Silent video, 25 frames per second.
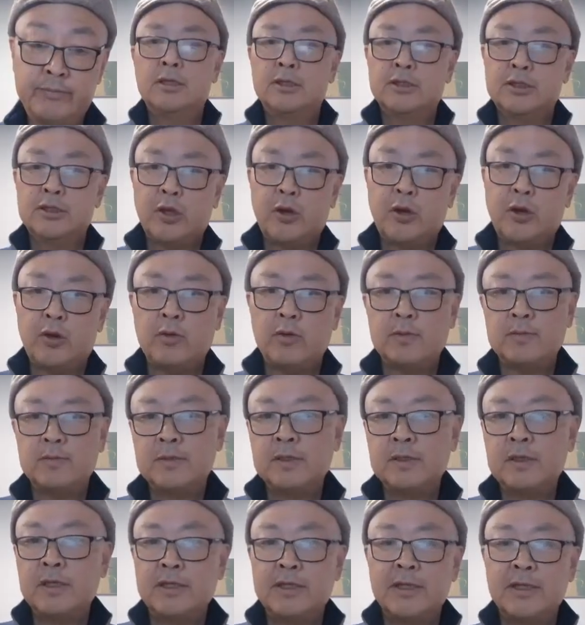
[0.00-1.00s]
So
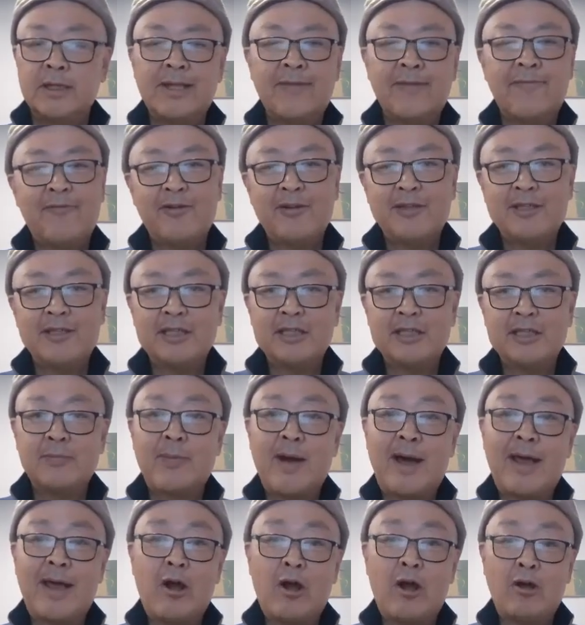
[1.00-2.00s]
the difference is
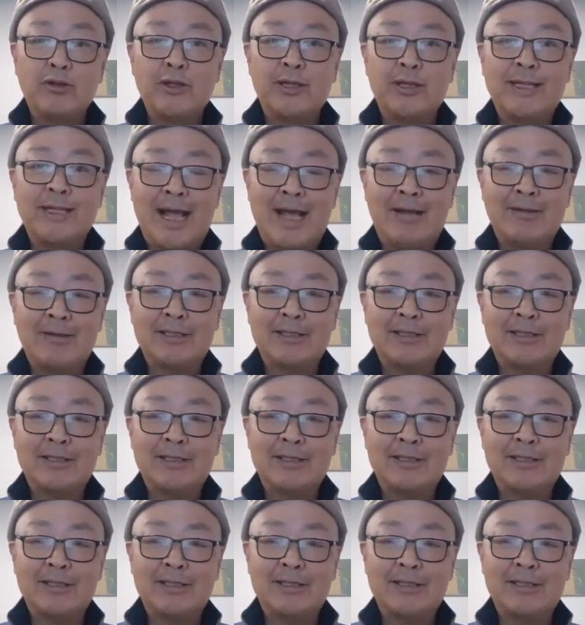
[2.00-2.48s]
about $100,000.